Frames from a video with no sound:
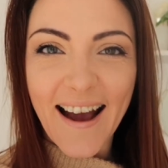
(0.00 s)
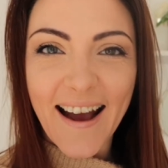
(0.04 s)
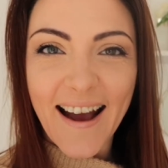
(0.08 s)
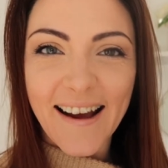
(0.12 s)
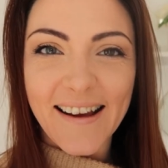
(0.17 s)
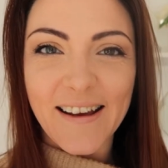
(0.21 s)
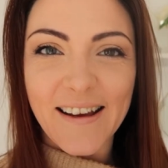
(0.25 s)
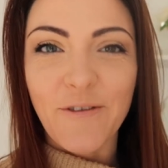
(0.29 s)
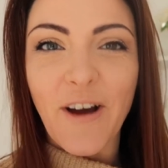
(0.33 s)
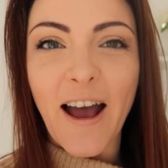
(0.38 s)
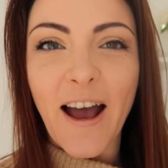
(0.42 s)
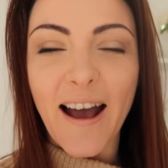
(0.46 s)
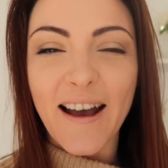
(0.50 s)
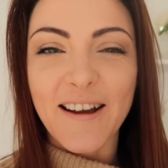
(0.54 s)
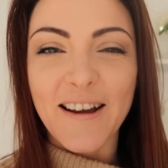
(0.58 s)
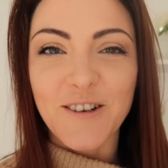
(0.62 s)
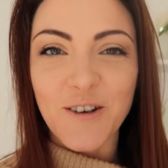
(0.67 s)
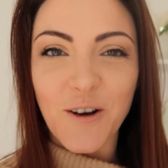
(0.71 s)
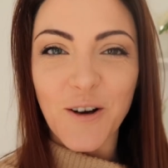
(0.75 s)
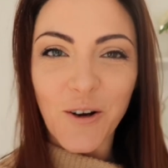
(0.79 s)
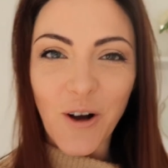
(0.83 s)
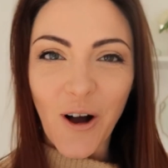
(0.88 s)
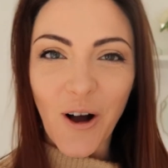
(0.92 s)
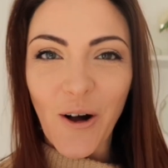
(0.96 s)
I've
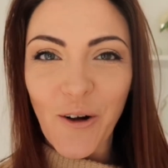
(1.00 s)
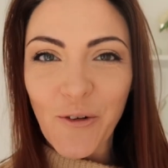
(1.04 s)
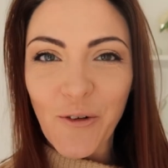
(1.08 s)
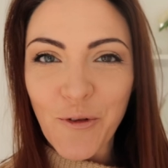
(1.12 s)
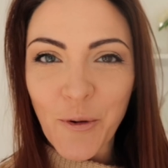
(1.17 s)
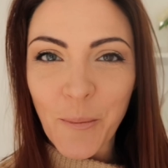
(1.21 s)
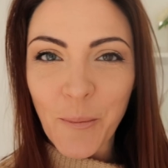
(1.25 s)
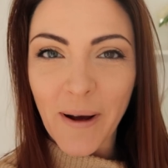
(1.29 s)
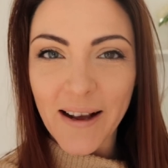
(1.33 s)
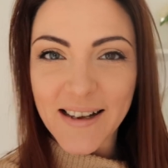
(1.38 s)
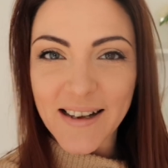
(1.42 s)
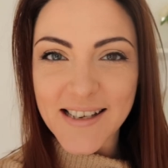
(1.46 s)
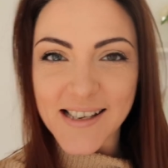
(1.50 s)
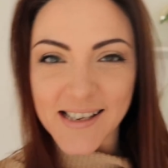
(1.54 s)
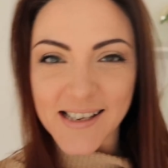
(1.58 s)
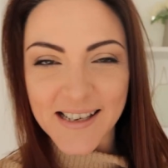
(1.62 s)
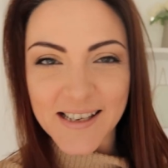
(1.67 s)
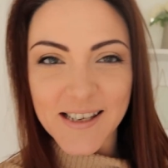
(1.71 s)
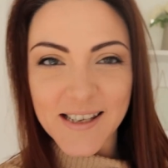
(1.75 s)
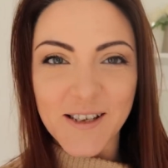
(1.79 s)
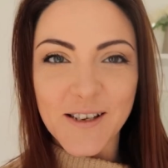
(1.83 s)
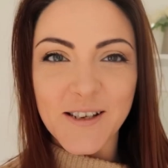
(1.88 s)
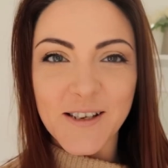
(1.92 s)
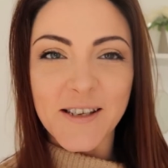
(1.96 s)
had a call from my
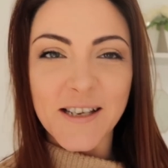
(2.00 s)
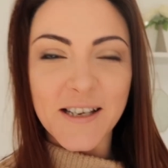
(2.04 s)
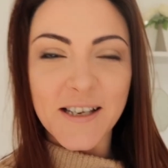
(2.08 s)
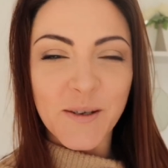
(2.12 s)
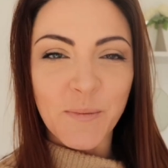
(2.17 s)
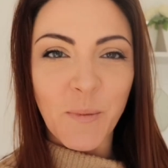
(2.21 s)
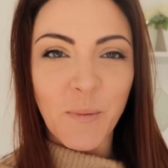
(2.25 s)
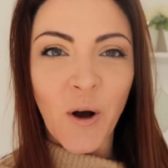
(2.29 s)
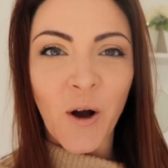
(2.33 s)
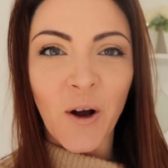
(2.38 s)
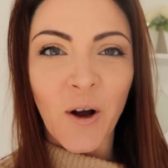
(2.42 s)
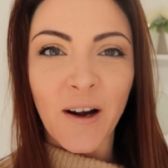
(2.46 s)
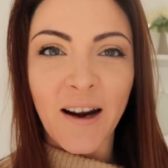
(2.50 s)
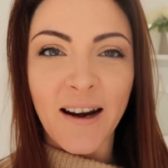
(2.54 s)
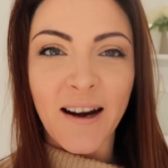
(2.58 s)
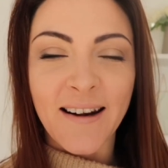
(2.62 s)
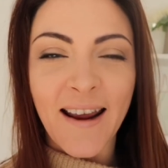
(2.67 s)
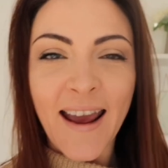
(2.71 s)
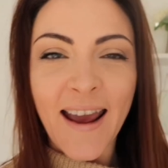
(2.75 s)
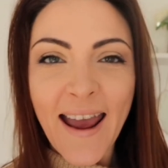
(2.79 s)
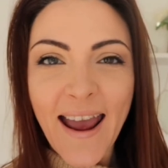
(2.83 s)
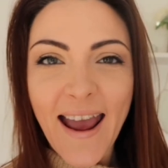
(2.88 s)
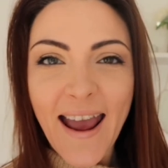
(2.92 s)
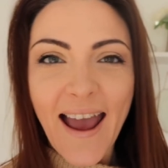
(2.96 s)
solicitors this
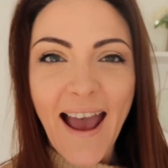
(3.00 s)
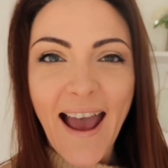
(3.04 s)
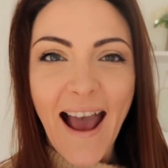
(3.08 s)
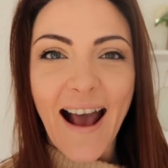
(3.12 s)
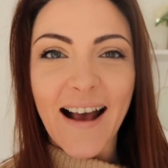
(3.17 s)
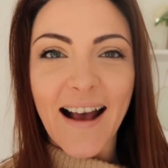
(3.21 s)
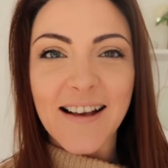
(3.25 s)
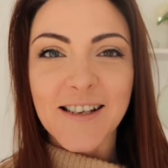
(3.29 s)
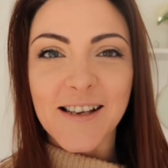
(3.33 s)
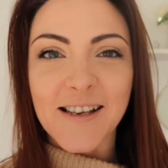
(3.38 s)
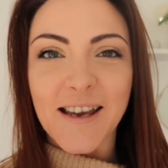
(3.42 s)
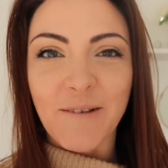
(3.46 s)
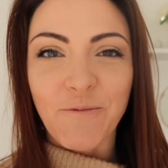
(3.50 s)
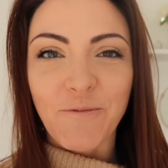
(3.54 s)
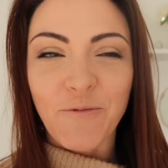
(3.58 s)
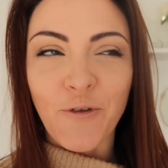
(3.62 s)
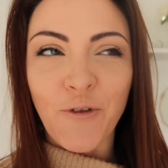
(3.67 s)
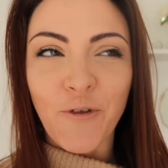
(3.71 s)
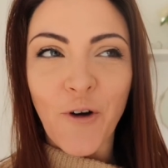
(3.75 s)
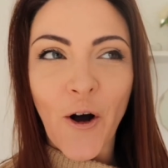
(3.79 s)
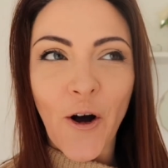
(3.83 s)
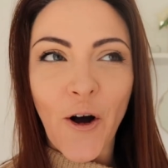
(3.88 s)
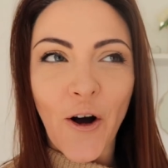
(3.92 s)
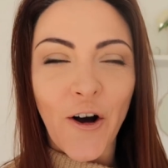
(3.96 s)
morning asking
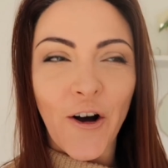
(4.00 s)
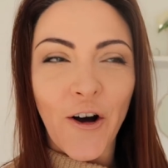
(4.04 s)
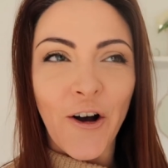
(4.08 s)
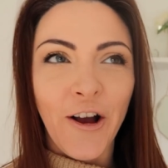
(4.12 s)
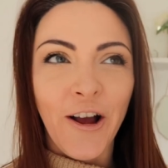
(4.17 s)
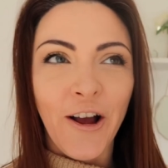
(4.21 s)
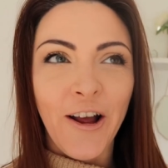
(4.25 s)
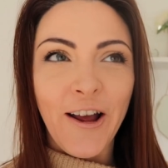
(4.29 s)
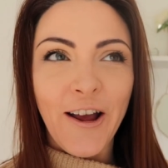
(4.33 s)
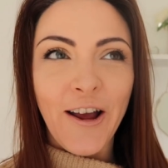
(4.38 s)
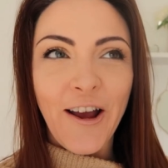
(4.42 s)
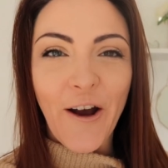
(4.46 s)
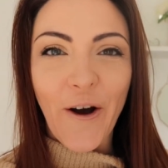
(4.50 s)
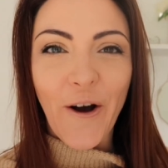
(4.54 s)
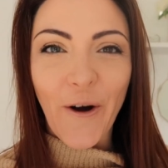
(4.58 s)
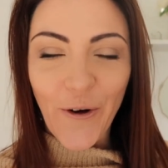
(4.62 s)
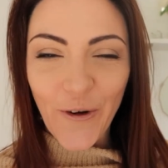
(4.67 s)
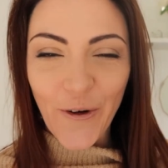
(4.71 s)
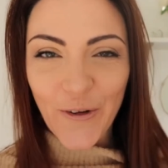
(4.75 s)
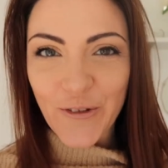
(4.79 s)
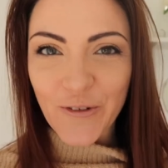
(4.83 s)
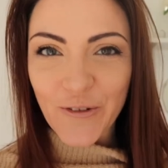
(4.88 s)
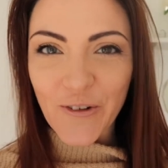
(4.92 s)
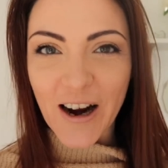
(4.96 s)
for
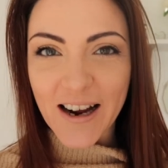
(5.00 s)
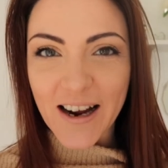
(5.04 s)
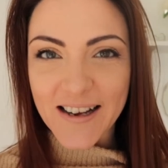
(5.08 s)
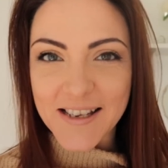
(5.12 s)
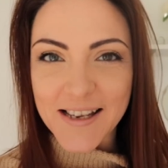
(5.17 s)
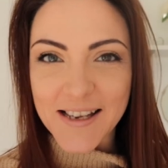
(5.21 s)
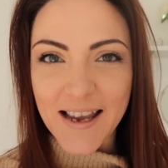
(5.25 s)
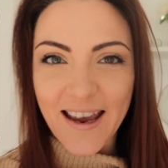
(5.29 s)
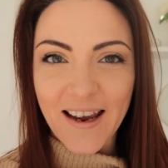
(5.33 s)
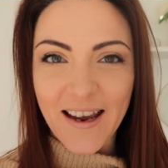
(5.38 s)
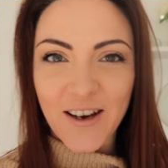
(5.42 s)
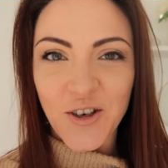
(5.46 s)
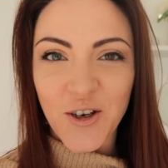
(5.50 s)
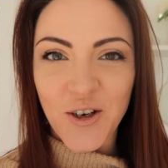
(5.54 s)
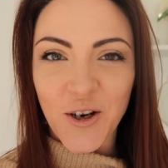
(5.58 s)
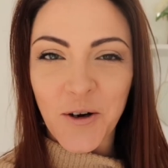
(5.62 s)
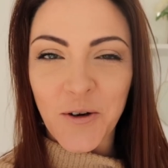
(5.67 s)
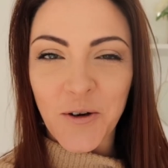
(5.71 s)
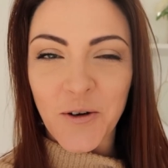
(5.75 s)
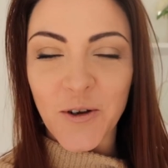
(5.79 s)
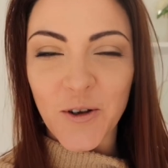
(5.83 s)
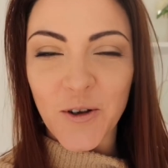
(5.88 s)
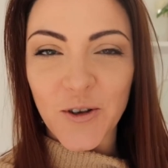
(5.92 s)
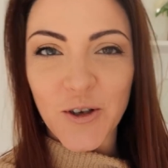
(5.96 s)

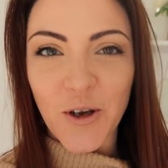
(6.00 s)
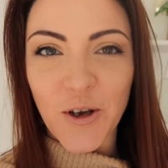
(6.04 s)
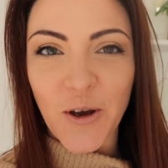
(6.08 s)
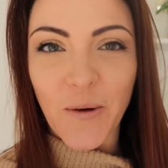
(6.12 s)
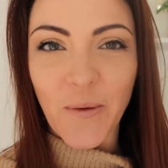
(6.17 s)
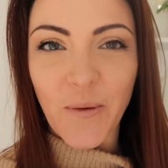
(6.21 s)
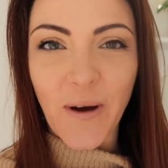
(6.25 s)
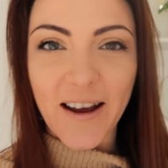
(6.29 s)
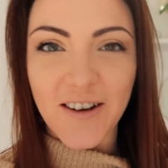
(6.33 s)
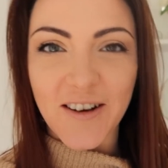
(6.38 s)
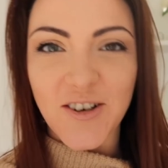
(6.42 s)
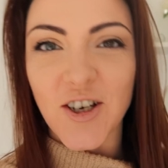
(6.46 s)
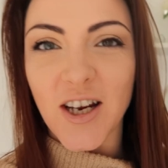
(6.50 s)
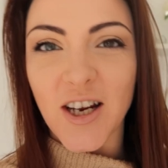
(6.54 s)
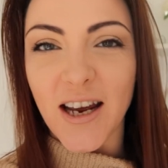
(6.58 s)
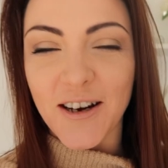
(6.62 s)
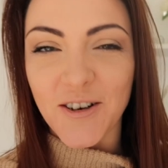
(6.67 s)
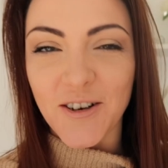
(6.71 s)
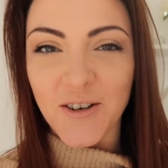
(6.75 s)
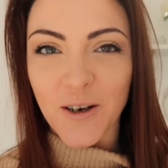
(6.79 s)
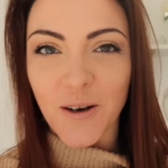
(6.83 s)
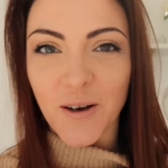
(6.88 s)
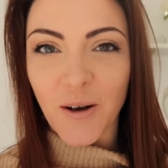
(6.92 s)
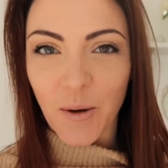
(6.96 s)
authorisation to
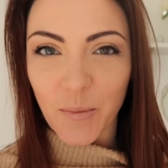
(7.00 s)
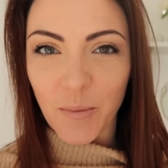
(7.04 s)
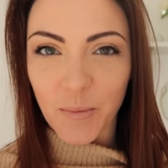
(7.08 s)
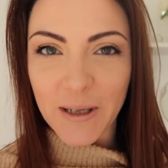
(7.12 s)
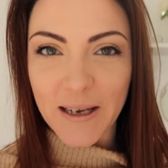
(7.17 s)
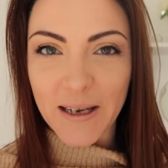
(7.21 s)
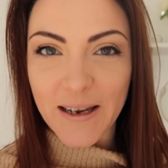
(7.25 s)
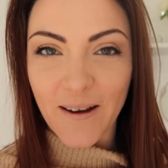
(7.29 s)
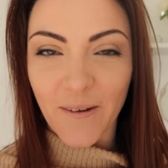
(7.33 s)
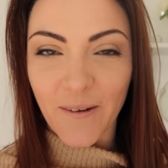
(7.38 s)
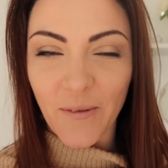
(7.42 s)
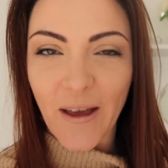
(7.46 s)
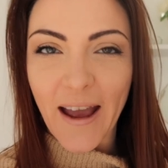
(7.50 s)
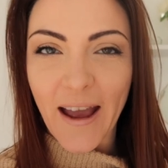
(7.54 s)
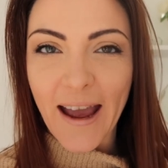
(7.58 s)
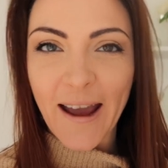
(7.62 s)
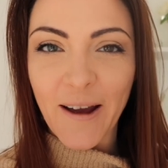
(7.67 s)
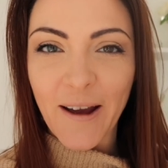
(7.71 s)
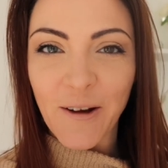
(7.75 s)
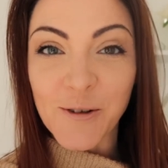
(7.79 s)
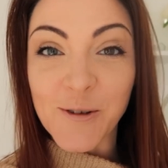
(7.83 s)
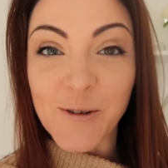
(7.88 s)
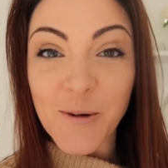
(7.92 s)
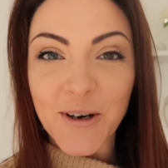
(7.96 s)
exchange and complete on the
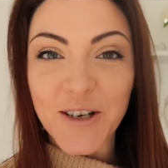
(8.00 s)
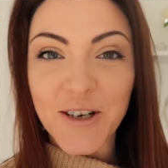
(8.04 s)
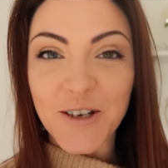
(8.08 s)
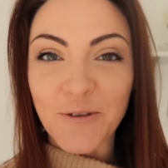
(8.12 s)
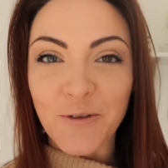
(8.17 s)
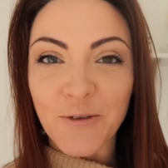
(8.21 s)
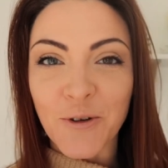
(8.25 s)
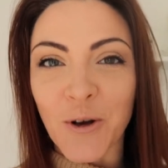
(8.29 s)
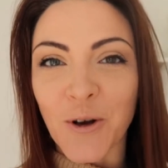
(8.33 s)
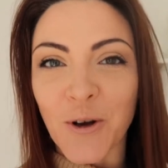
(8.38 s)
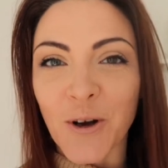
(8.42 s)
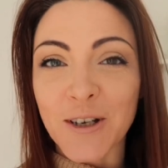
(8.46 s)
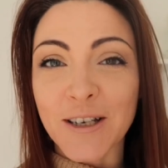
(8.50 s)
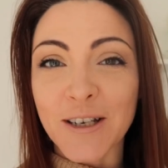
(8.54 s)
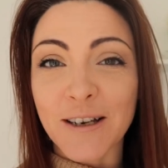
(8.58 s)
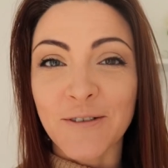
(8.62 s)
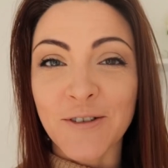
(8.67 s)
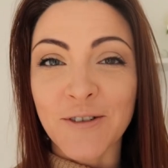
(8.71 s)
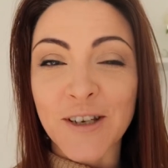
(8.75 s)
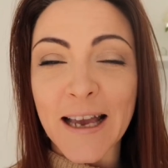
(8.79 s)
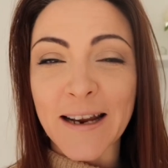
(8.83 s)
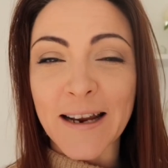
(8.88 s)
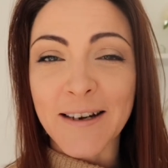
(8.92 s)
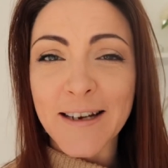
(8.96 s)
house, which of course
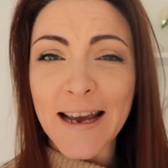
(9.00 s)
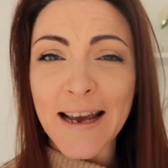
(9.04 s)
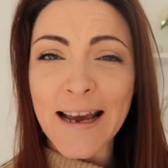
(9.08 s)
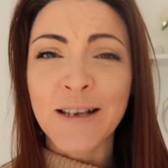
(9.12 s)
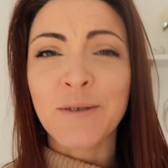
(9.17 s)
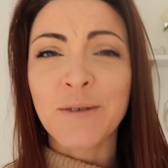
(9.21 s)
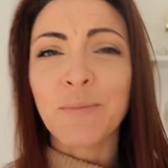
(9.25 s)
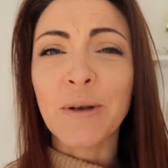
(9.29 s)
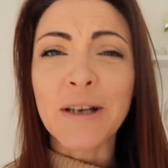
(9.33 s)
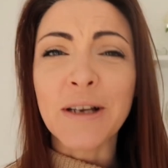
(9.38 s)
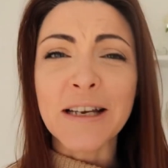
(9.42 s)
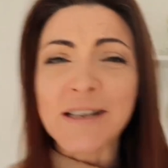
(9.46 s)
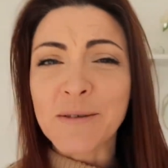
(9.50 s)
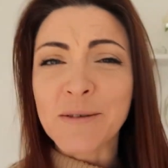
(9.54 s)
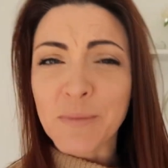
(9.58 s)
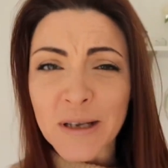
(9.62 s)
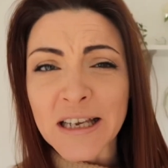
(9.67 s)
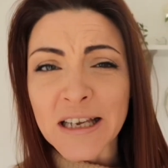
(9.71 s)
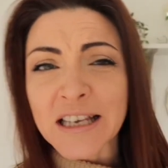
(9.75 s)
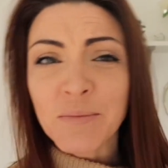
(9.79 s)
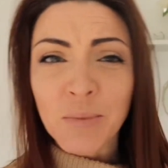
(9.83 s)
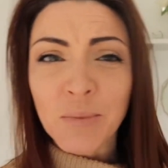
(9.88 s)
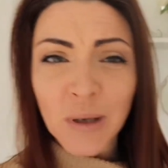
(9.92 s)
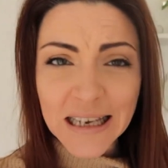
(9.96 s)
I've said yes, please,
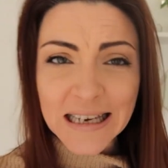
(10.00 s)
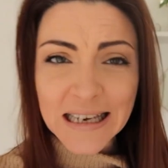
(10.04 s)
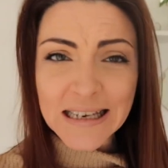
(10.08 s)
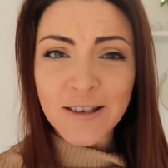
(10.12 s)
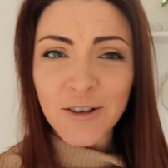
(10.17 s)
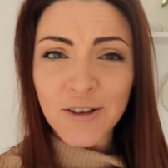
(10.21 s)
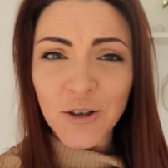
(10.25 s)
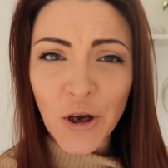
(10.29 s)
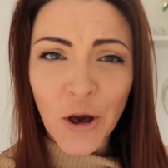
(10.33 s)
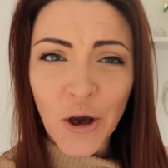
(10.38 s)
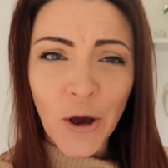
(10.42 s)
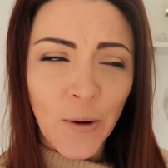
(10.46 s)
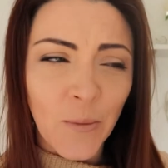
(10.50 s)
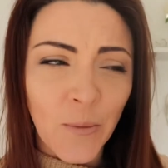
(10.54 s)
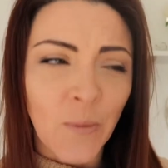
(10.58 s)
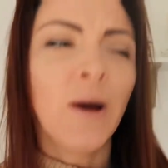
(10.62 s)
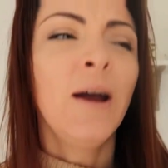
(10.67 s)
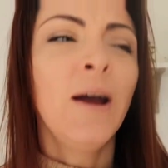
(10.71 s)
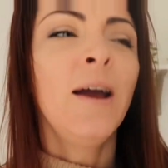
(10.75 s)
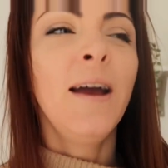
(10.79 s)
please, please do.